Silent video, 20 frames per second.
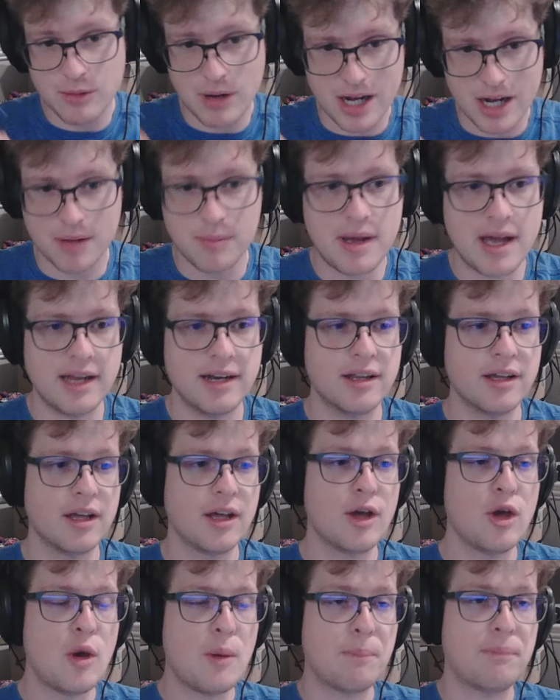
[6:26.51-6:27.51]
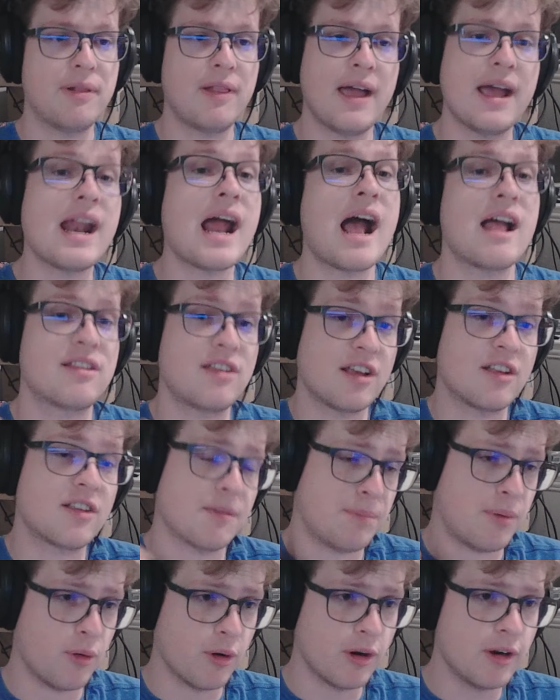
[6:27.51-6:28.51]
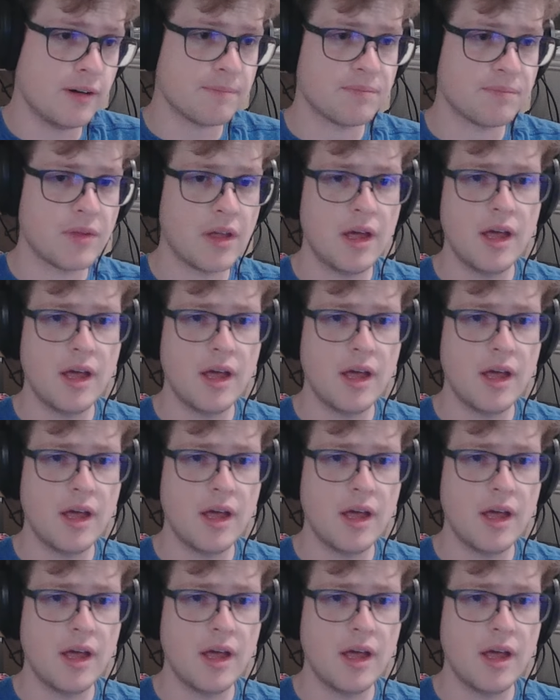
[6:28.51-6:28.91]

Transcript: recommend play it as a support,